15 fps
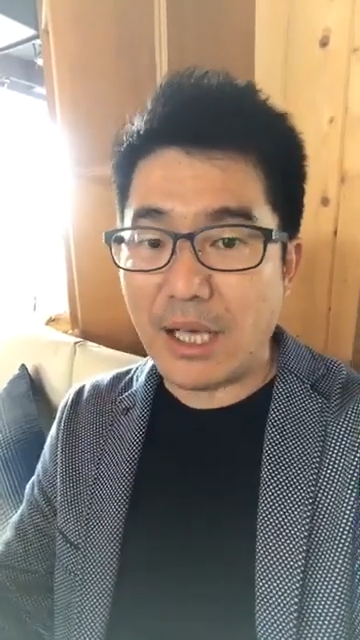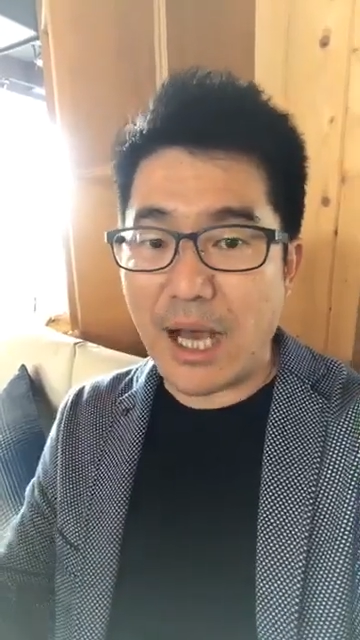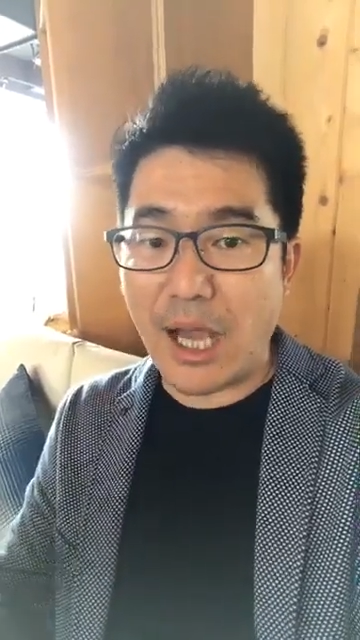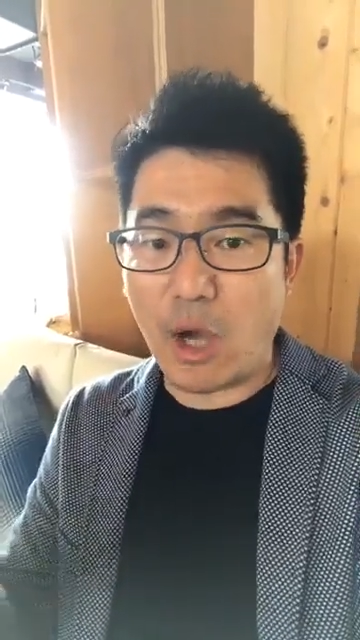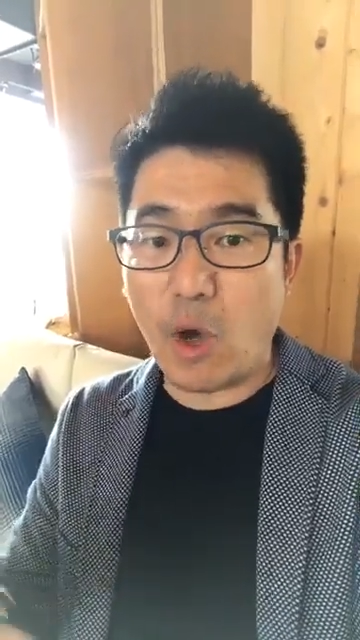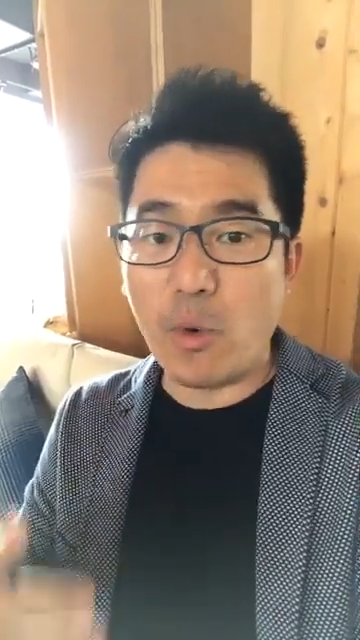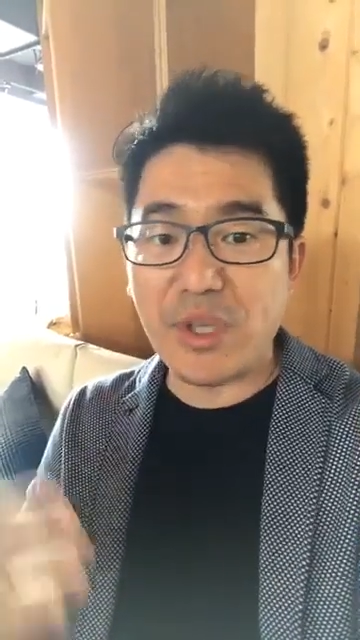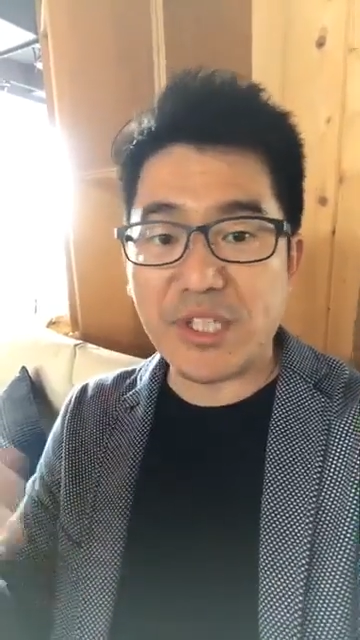I
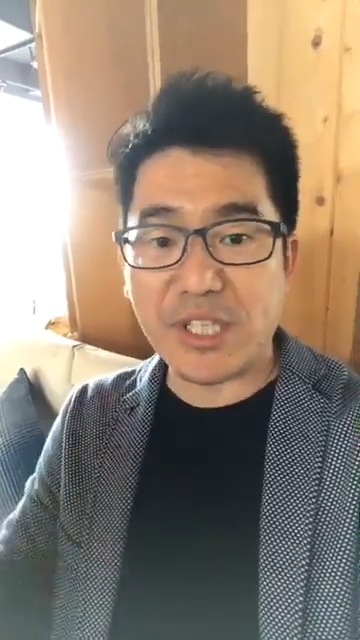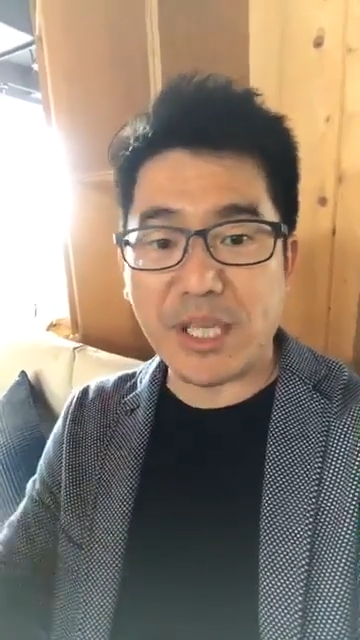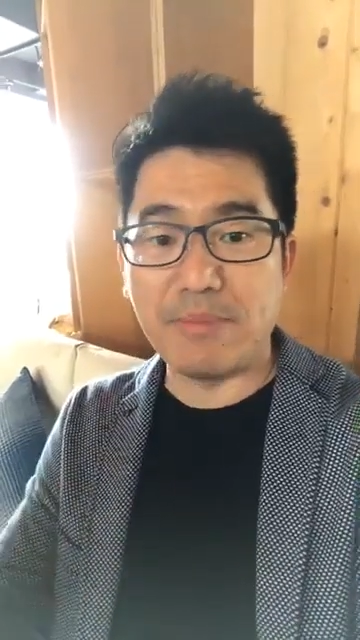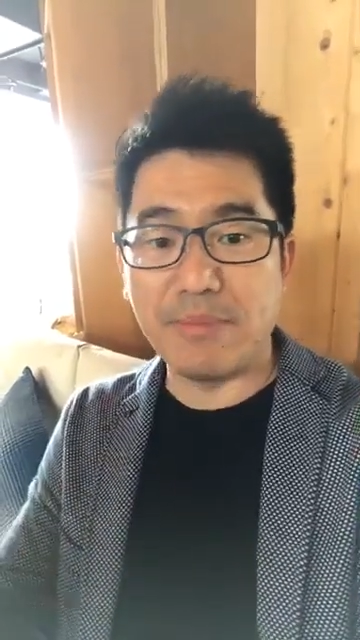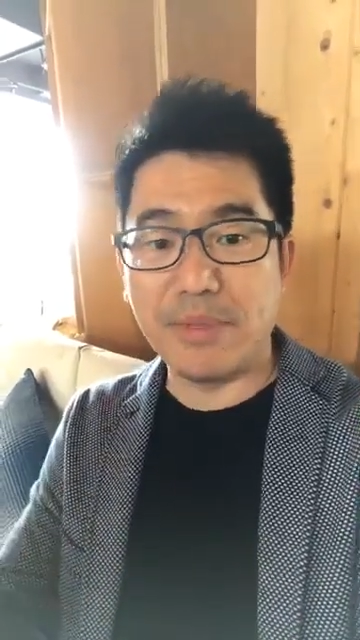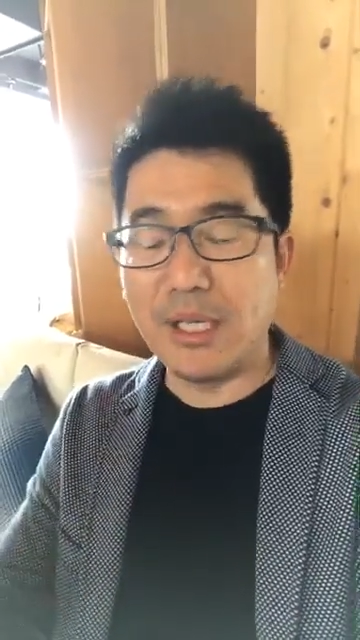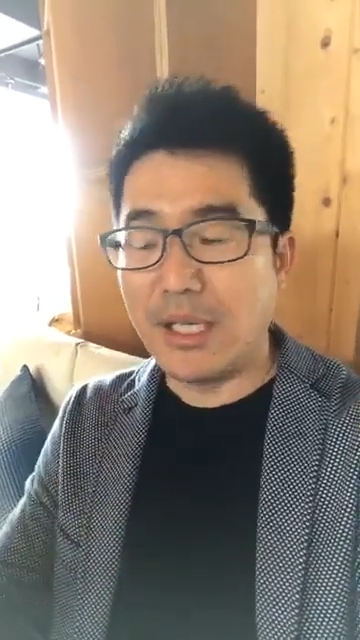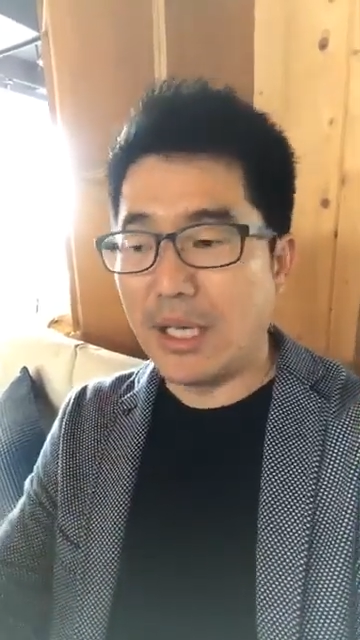always give
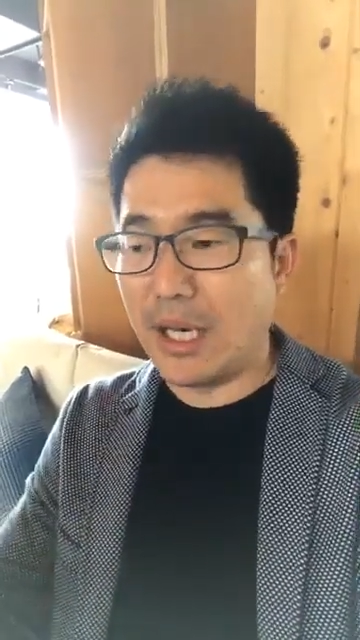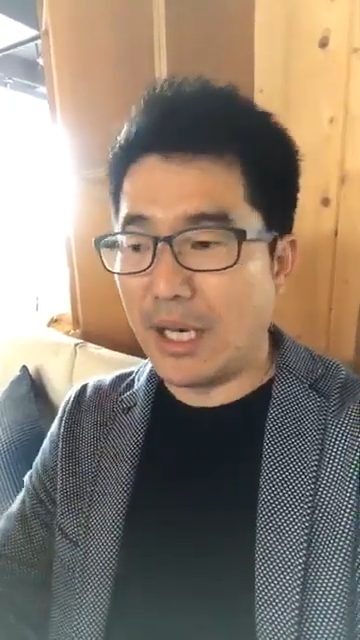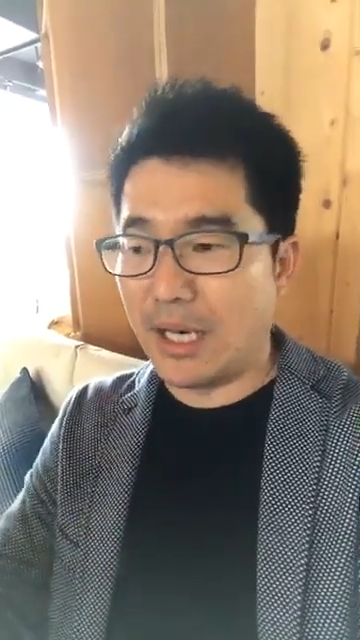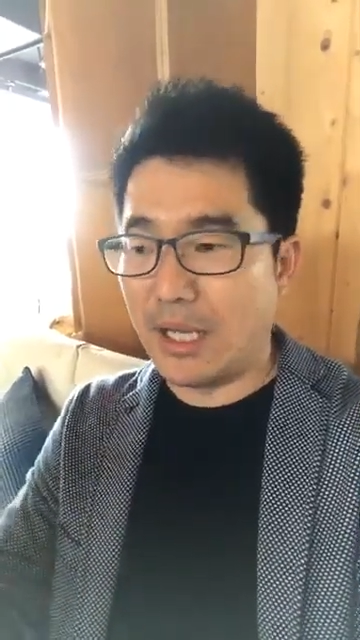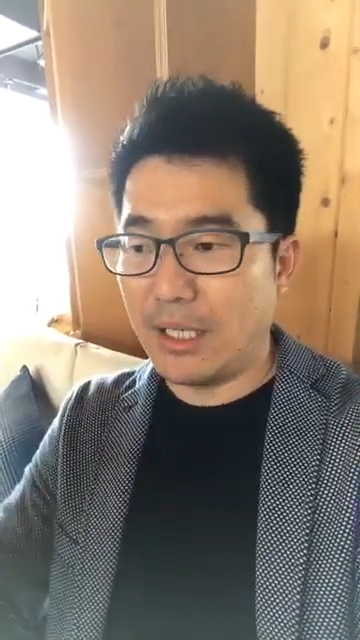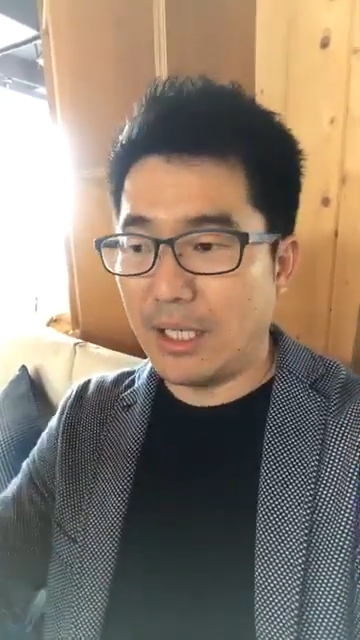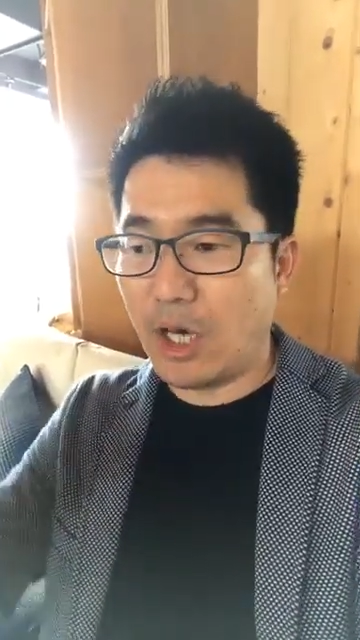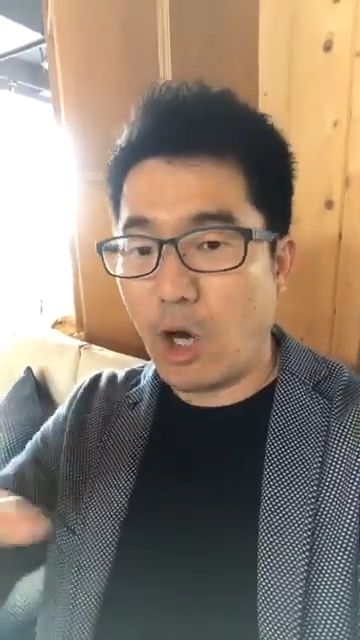
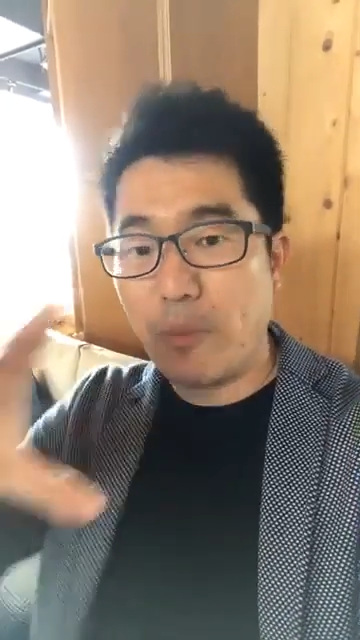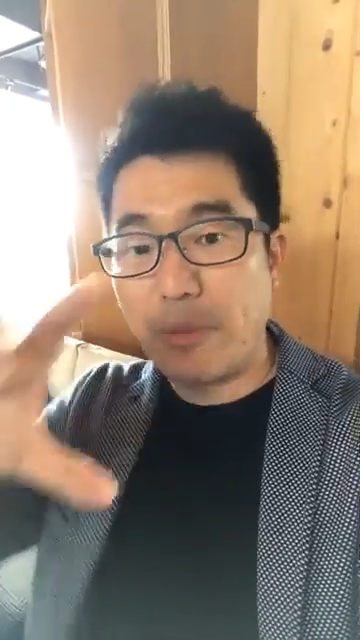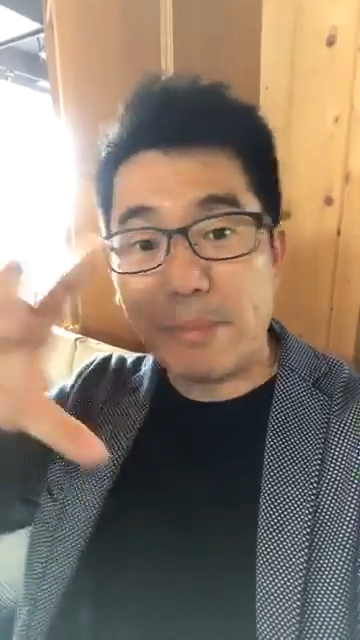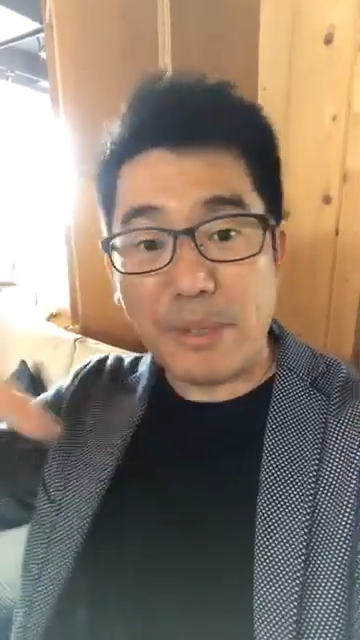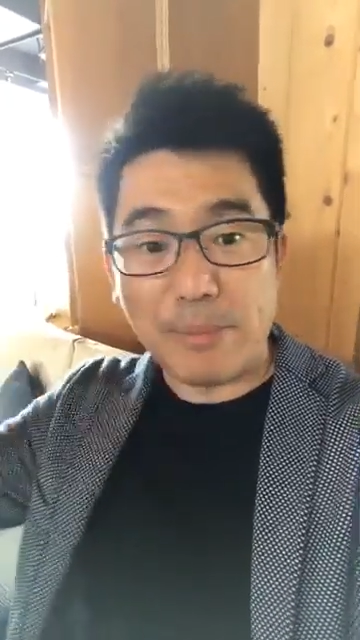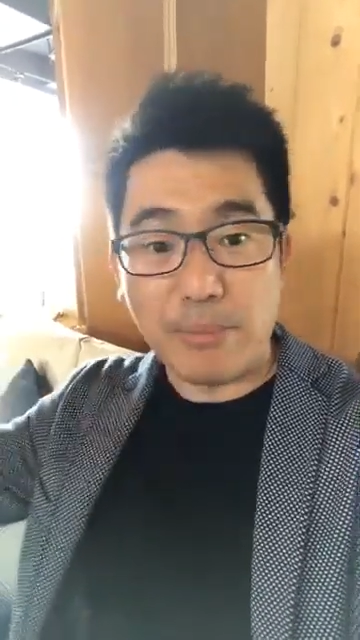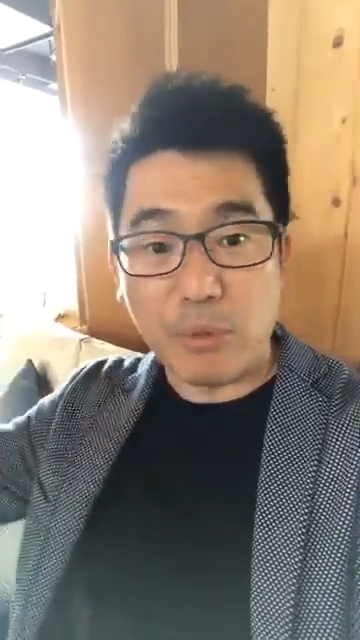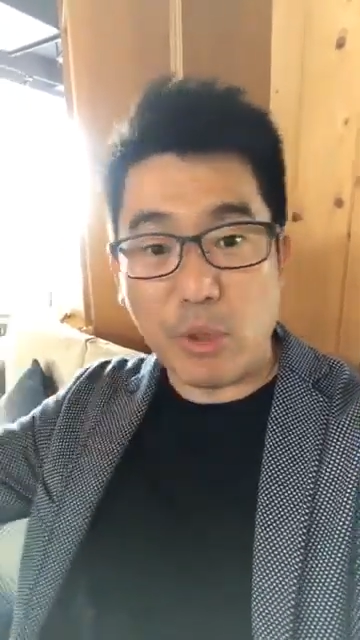the
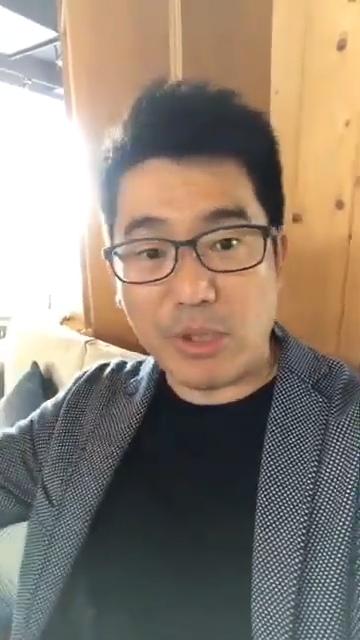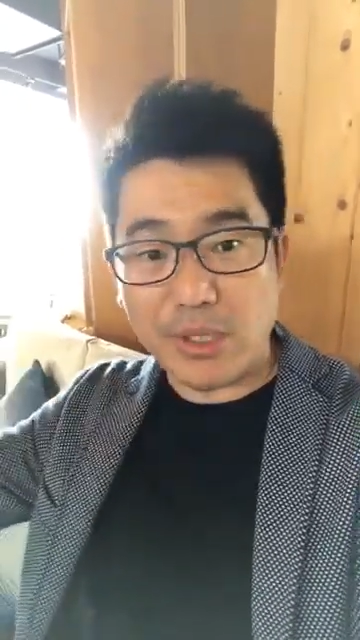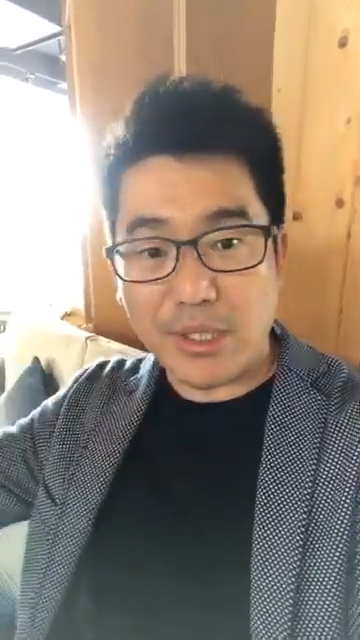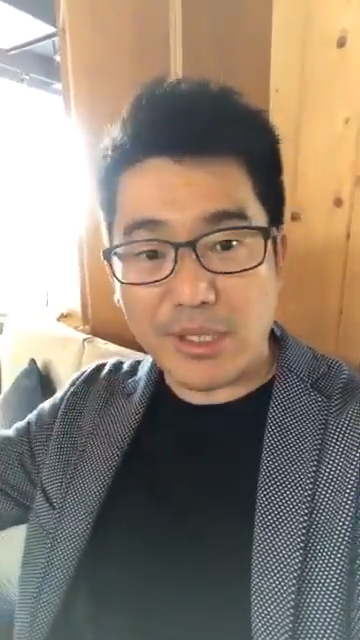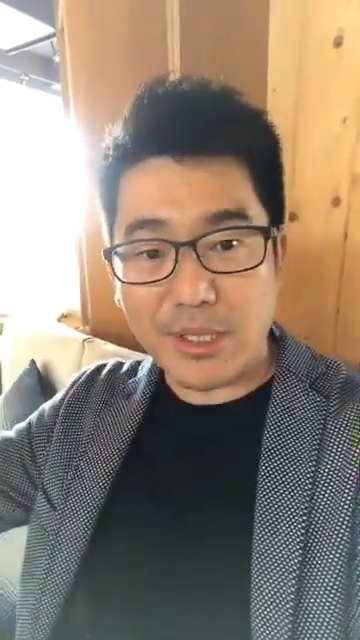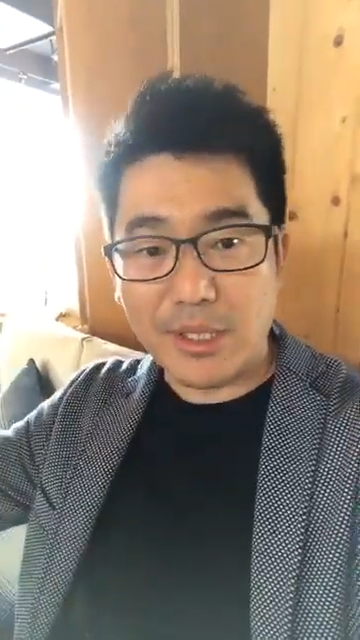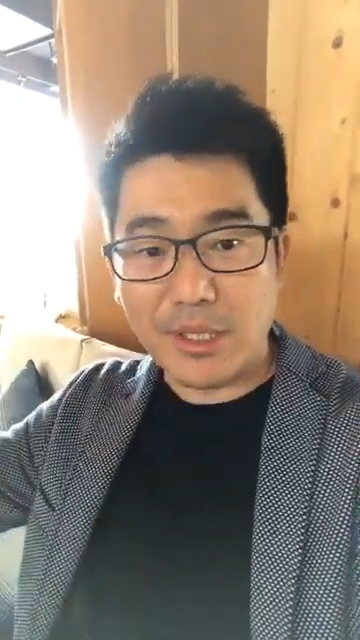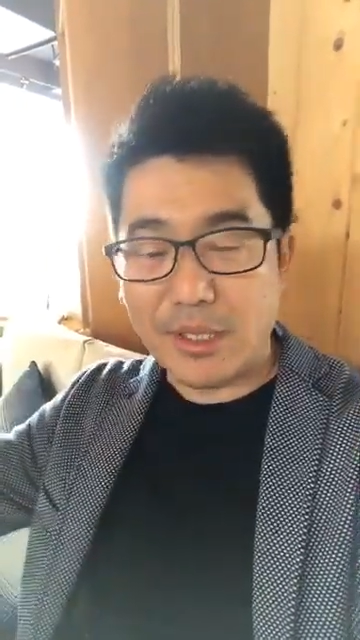OPP books.